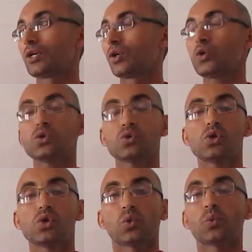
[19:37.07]

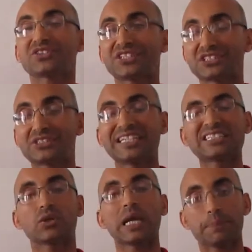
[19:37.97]
who witnesses
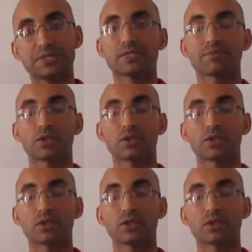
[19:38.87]
his collapse,